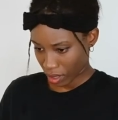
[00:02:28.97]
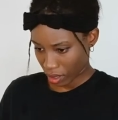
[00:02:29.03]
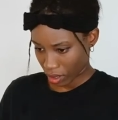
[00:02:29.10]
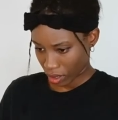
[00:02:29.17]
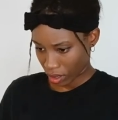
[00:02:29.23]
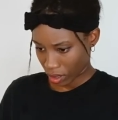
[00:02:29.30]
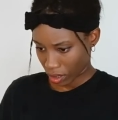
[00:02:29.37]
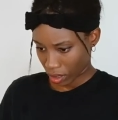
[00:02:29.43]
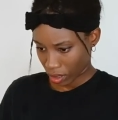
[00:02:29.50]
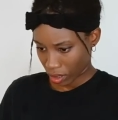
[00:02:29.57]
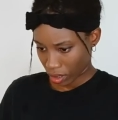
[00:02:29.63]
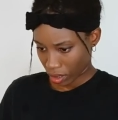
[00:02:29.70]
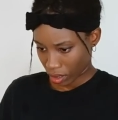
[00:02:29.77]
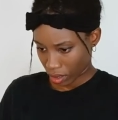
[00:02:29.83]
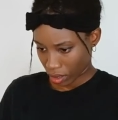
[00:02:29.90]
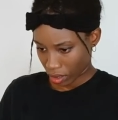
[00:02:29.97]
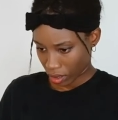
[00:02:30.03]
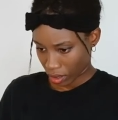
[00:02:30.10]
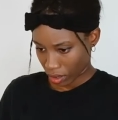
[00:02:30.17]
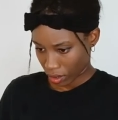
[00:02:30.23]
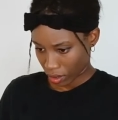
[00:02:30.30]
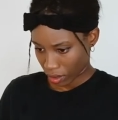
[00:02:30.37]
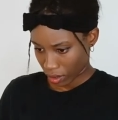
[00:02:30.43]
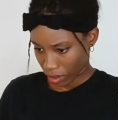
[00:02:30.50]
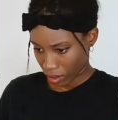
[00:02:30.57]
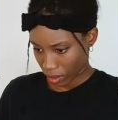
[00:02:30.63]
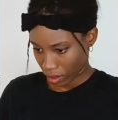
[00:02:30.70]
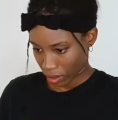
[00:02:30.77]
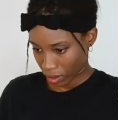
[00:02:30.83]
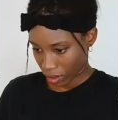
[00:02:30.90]

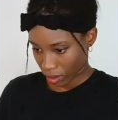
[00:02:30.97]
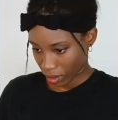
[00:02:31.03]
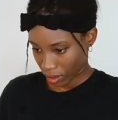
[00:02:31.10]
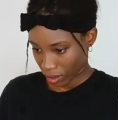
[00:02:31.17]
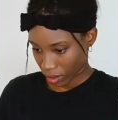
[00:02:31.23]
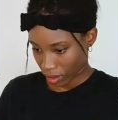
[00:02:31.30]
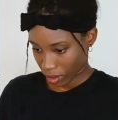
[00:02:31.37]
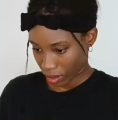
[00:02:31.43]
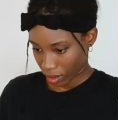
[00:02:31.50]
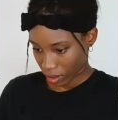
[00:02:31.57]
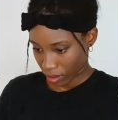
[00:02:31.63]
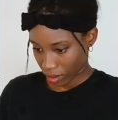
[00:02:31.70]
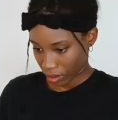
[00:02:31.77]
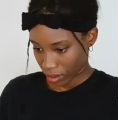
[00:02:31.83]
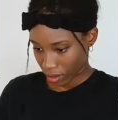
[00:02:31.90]
Nothing is said.